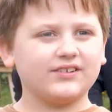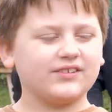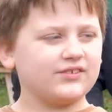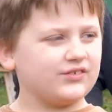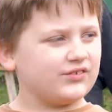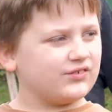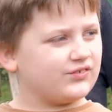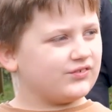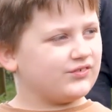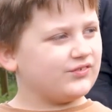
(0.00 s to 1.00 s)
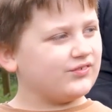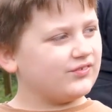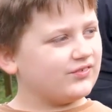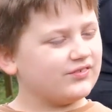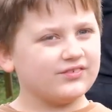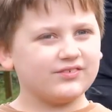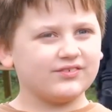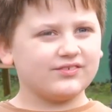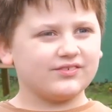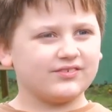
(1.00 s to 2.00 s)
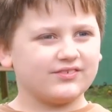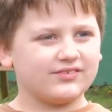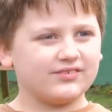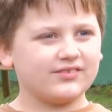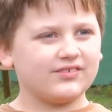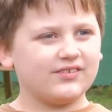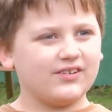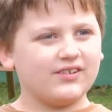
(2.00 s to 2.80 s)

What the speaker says: [no speech]